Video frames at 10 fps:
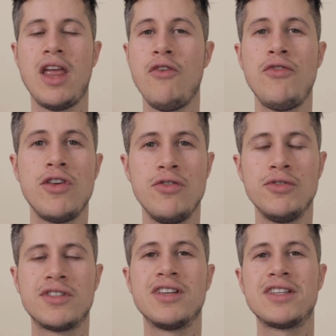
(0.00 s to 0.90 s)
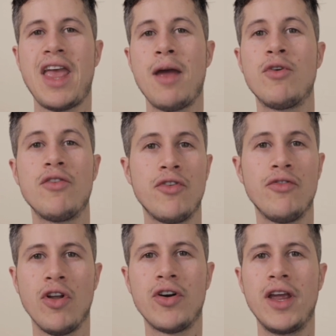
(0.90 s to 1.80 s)
if you use this camera for
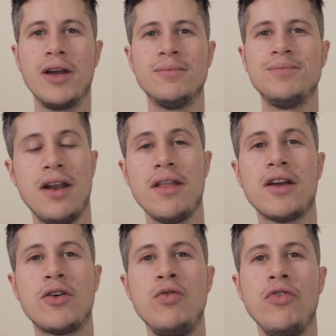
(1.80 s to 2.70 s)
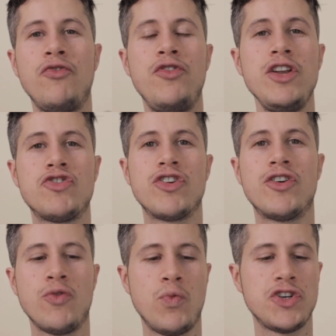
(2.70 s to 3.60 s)
vlogging. Another cool
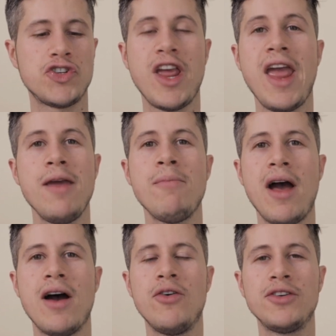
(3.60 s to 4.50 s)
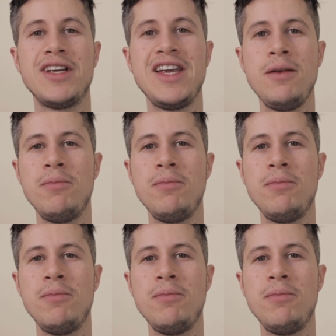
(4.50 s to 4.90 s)
feature which came out in